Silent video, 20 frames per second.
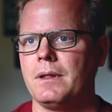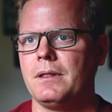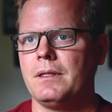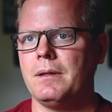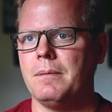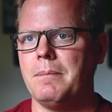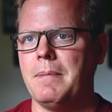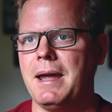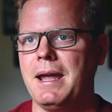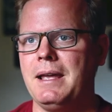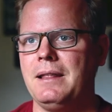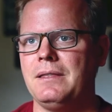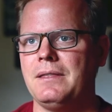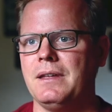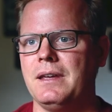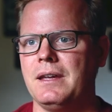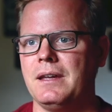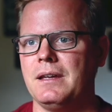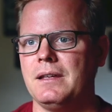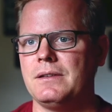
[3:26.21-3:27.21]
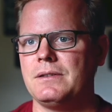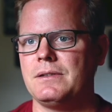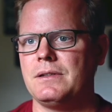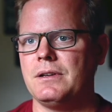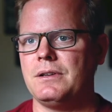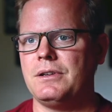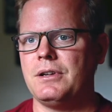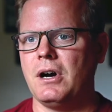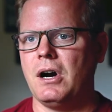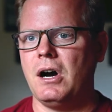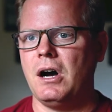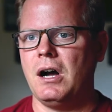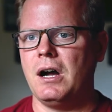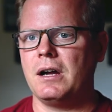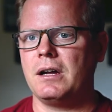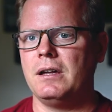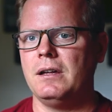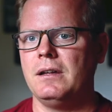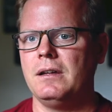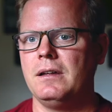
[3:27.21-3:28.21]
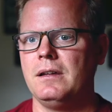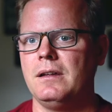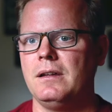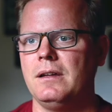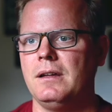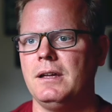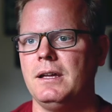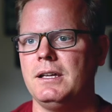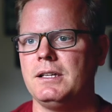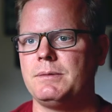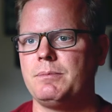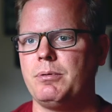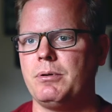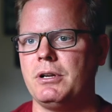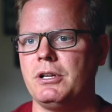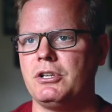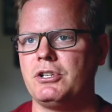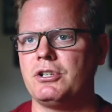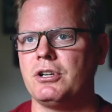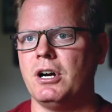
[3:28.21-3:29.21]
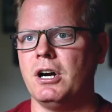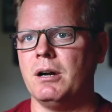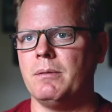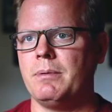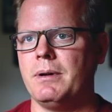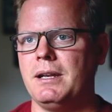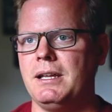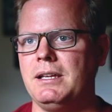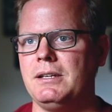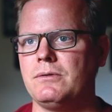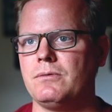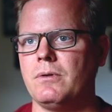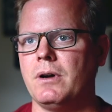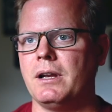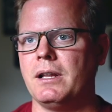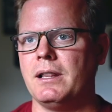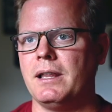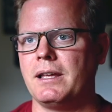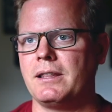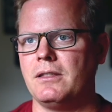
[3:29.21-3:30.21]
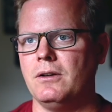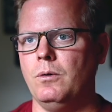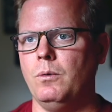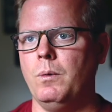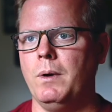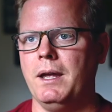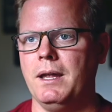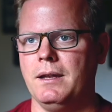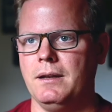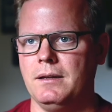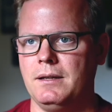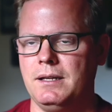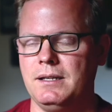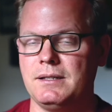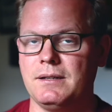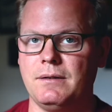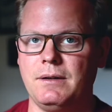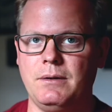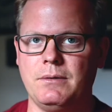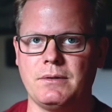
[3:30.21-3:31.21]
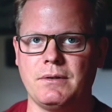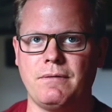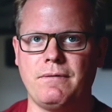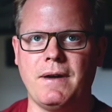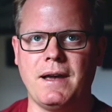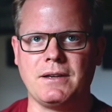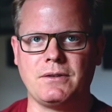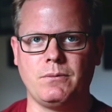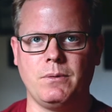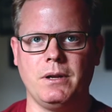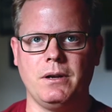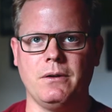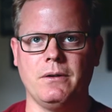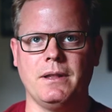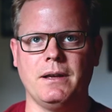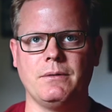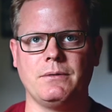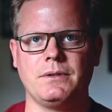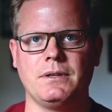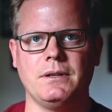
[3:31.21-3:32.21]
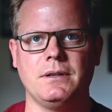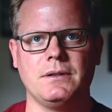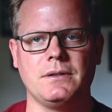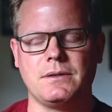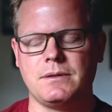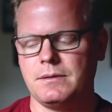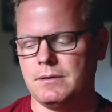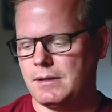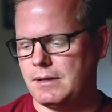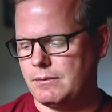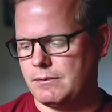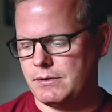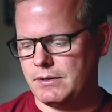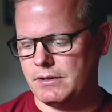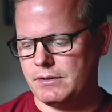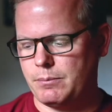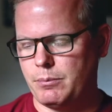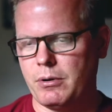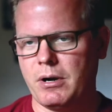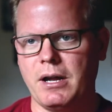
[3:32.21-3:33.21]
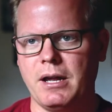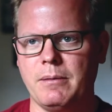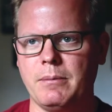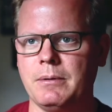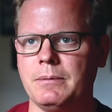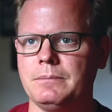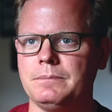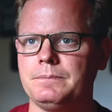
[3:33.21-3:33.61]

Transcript: the main thing is the dog is pretty sharp, and he's running like the wind. He was a fast wiener, and that was in his prime.